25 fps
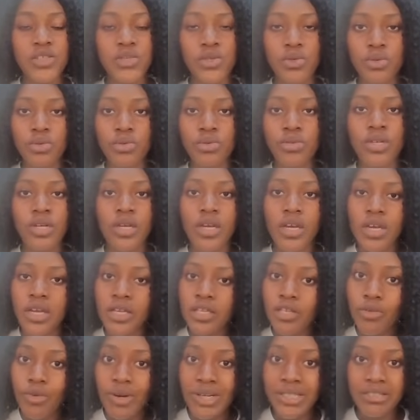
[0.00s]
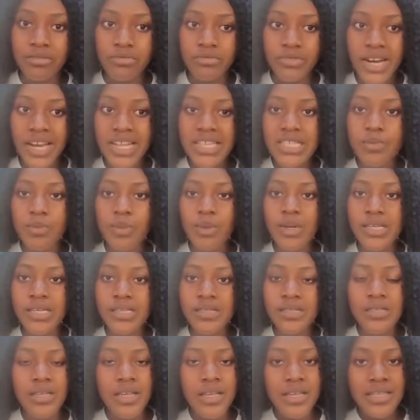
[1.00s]
So you are the right
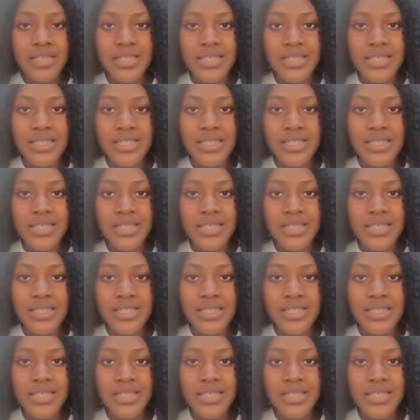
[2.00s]
place.